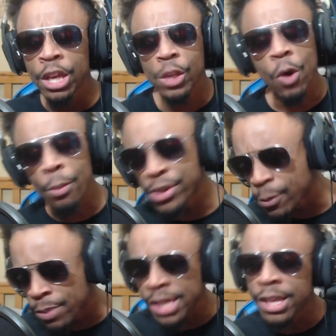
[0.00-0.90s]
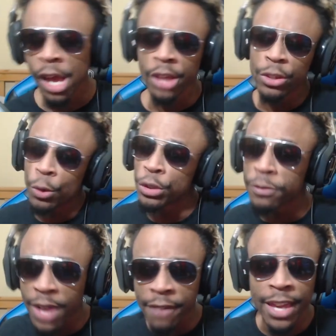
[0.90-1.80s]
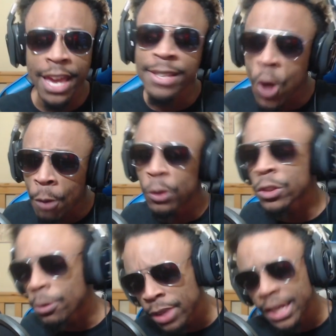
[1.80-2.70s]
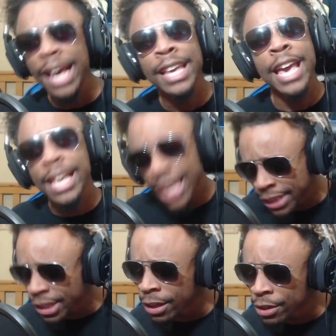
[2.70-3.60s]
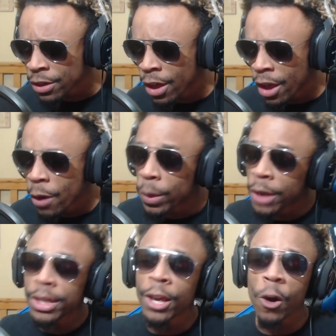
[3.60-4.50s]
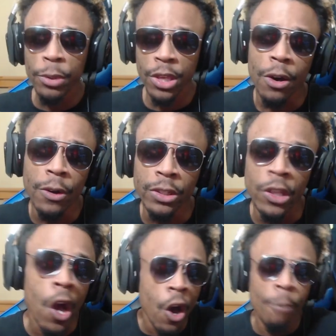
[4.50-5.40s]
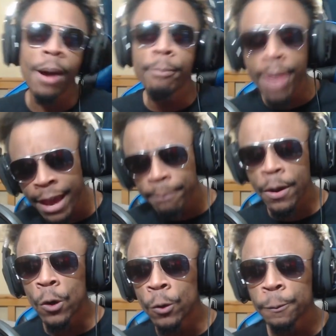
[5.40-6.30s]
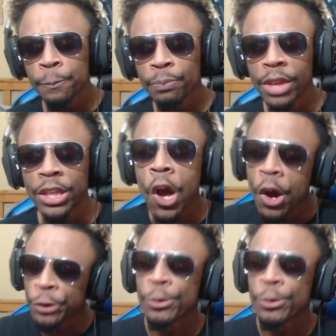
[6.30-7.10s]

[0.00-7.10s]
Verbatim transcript: You won't miss a beat. The road to five K is almost complete. I can't get there without the help of y'all. Y'all are my backbone. Y'all are the